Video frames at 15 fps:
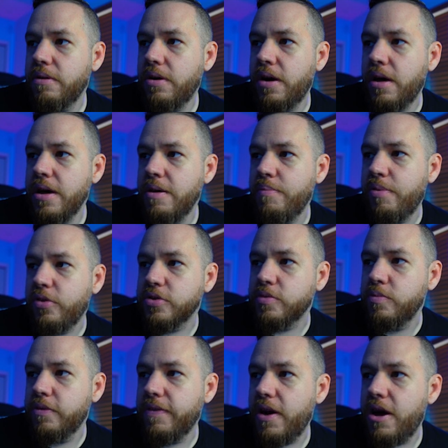impulse
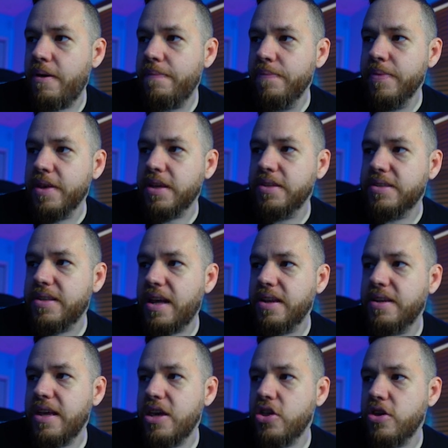move up,
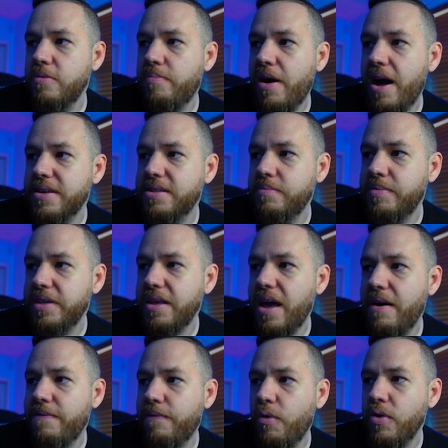consolidation possibly
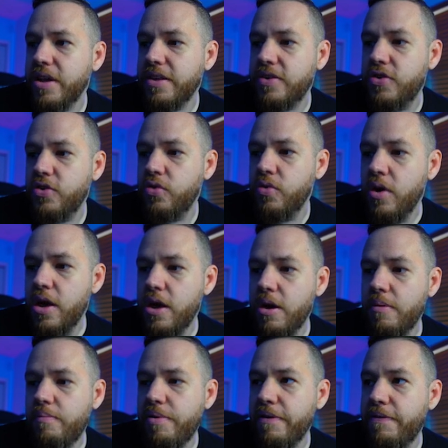at 42
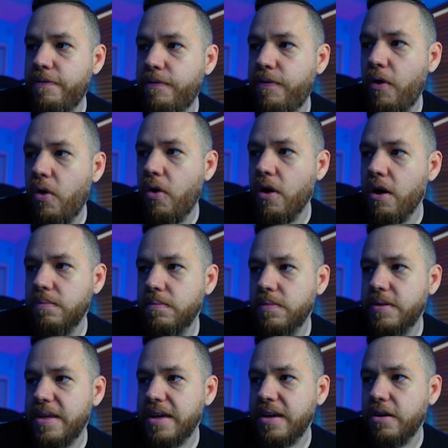before
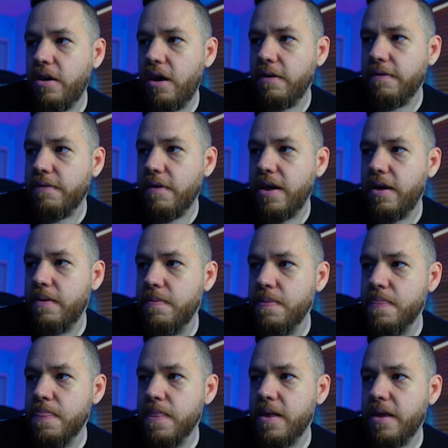taking off, right?
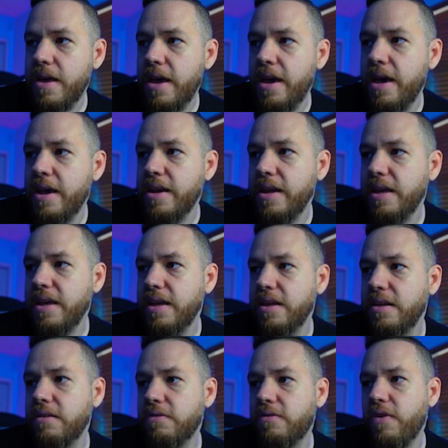And
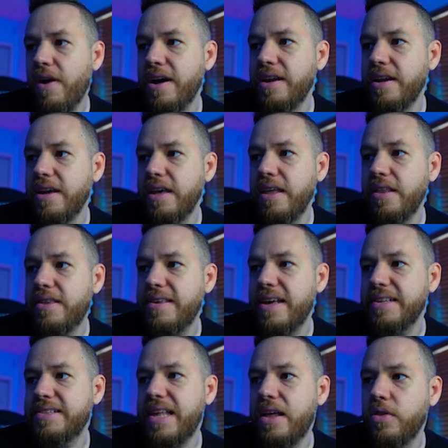trying to
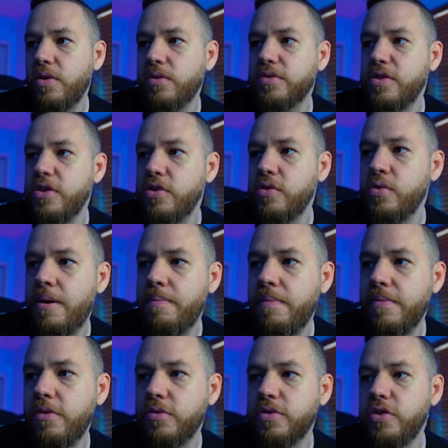test that those new
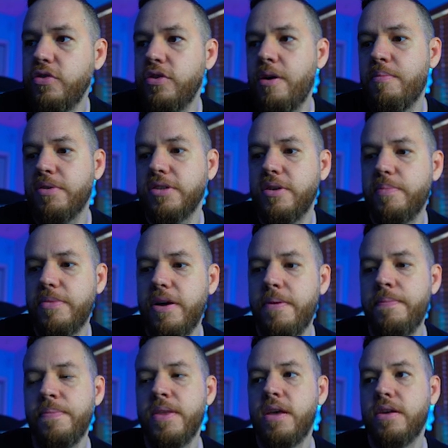numbers up there.
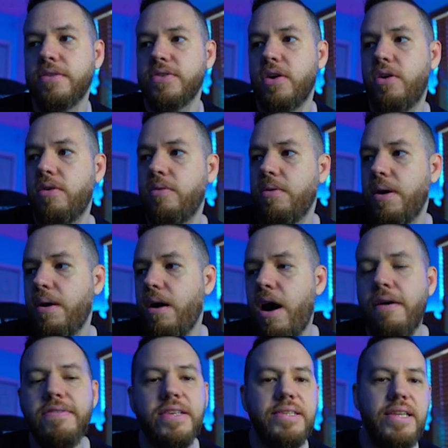So
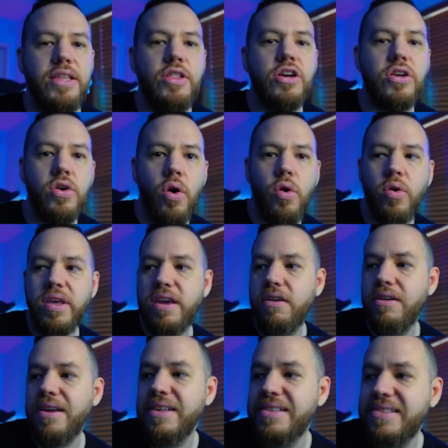obviously the goal
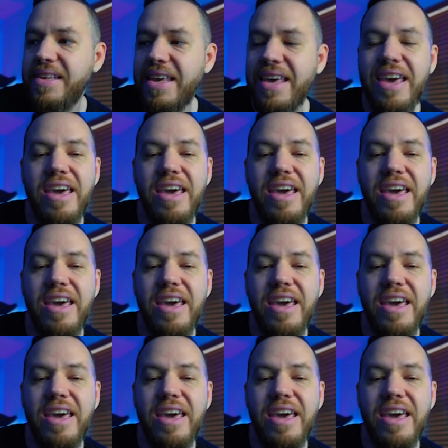here is to hit